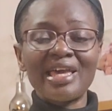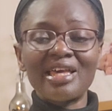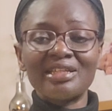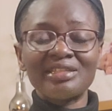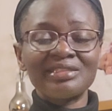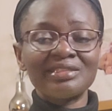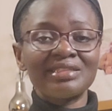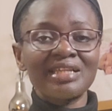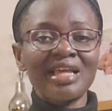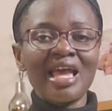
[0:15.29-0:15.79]

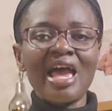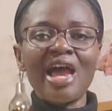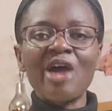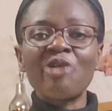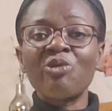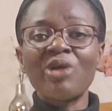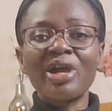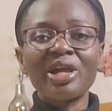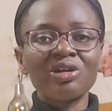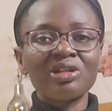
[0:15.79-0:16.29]
is a
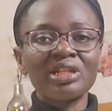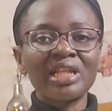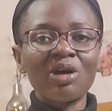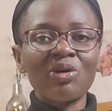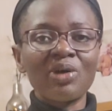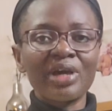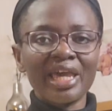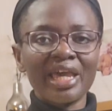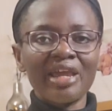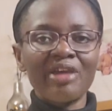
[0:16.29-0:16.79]
regular
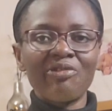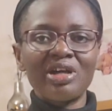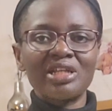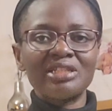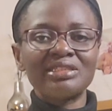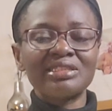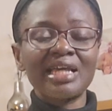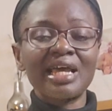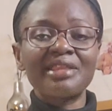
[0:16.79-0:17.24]
occurrence,